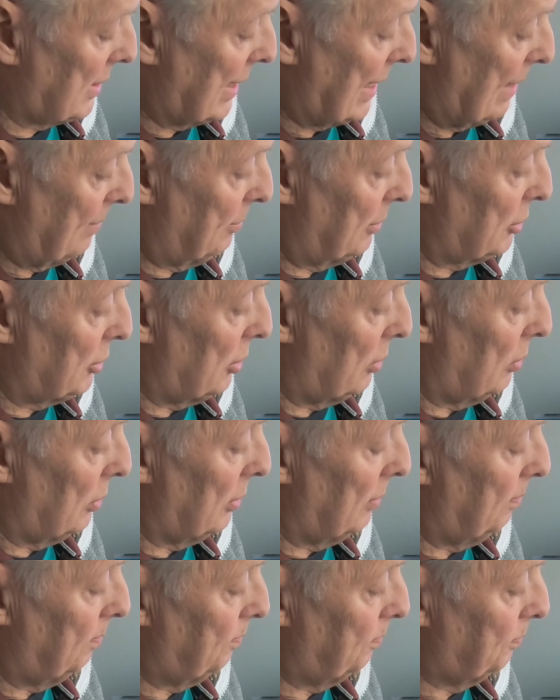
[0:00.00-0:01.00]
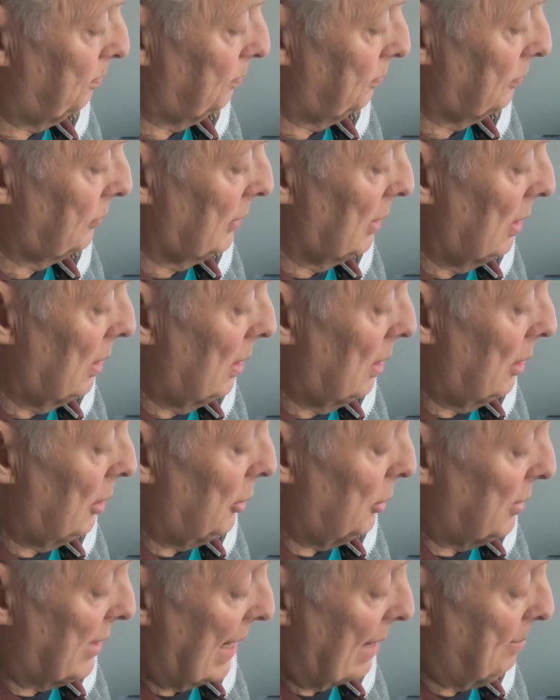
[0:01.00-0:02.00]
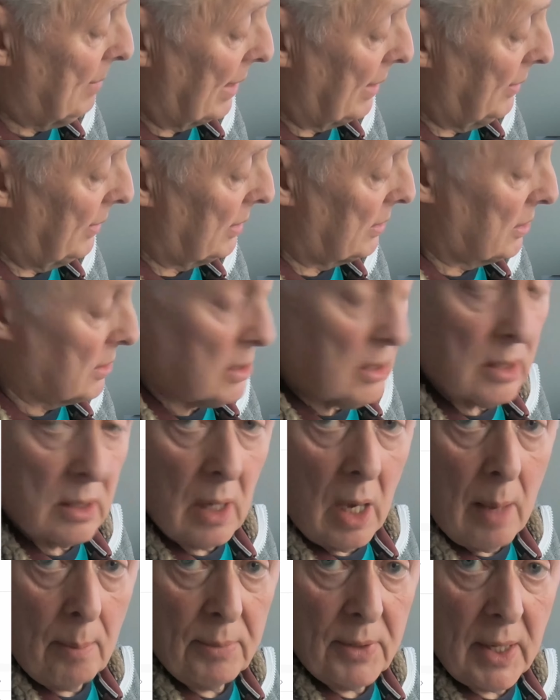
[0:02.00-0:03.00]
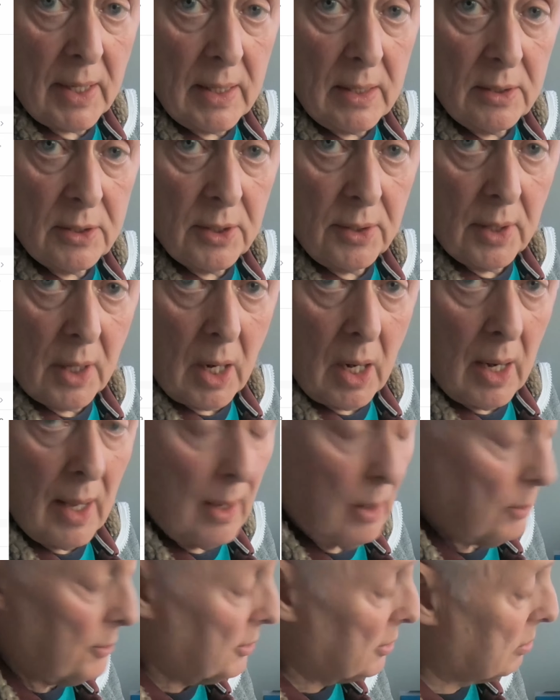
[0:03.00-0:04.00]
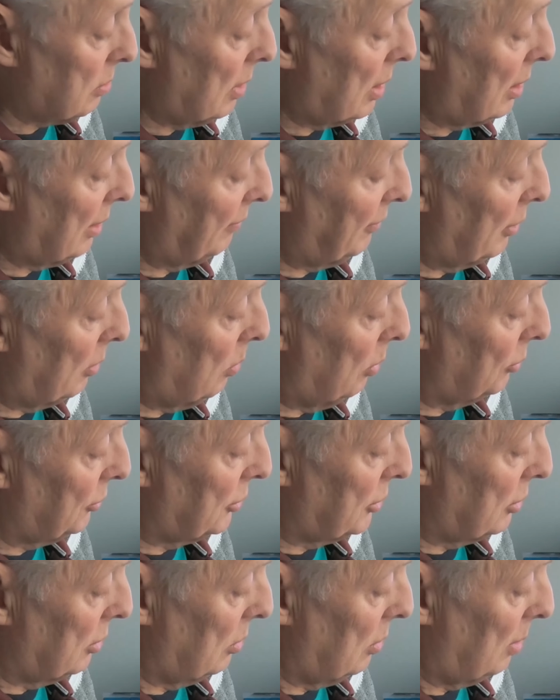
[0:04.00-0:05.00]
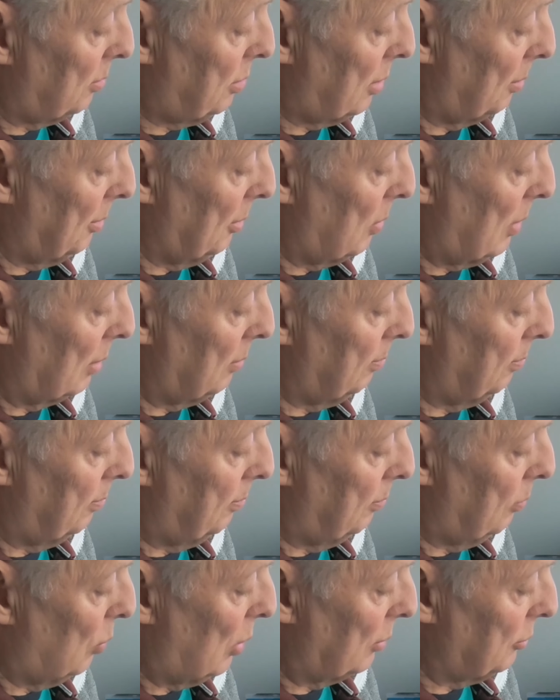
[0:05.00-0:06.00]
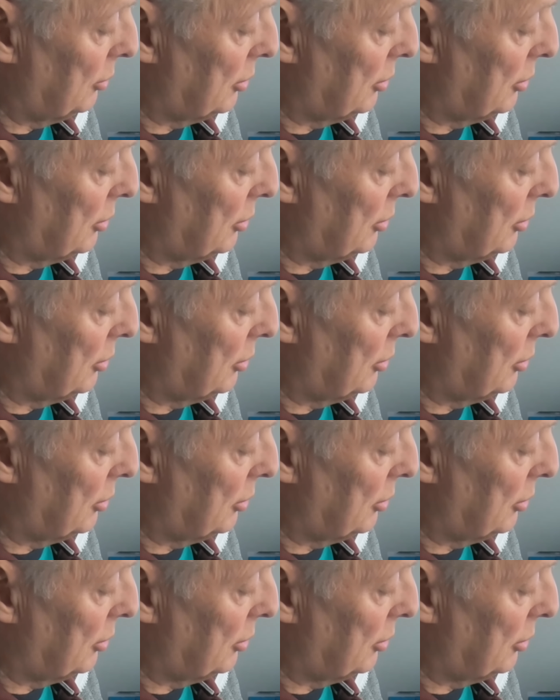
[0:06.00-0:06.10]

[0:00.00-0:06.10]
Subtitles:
cameras on. You can make this update to the cloud as well if you want to. I probably won't